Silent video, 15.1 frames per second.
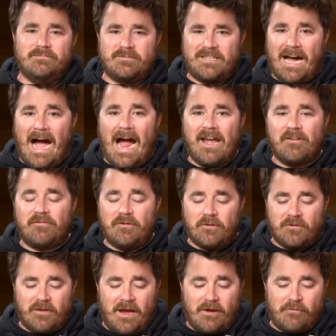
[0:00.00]
Kind of
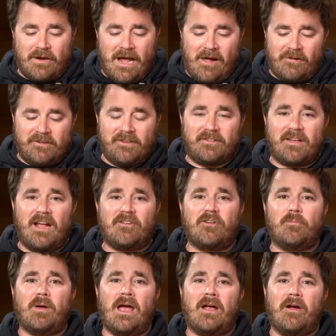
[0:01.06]
feels like reality is
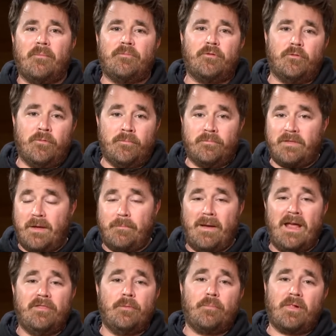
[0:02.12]
catching back up to them. They
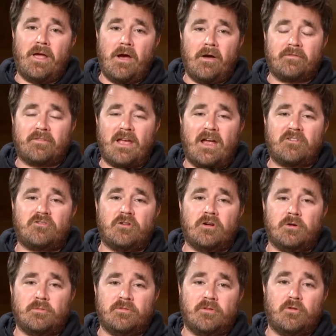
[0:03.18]
made the playoffs last
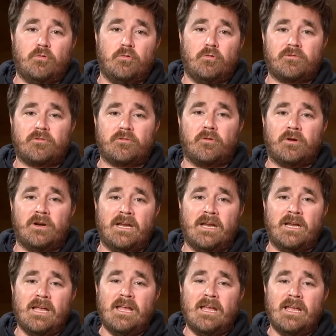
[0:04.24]
year. It was a cool story.
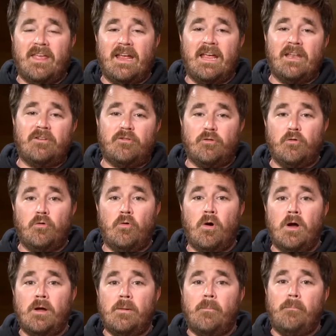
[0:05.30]
They get
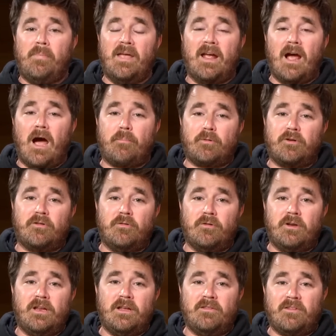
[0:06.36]
two big
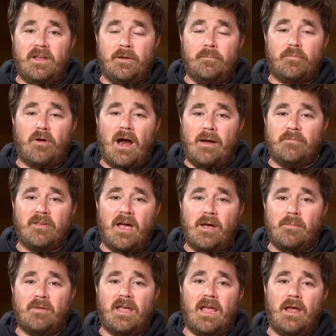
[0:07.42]
opportunities in
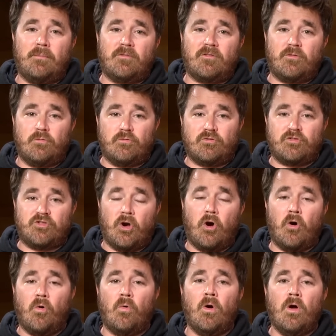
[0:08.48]
primetime games to
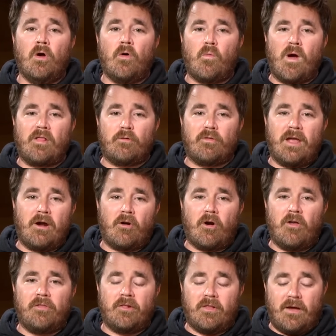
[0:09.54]
show whether they
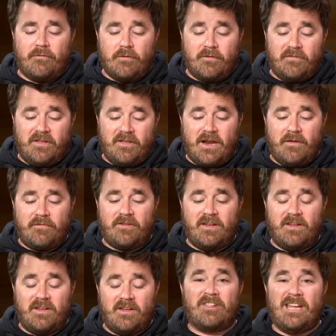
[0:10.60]
are on the level of the
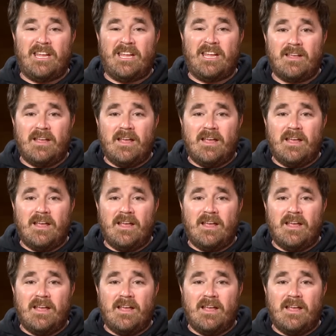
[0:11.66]
NFC's elite,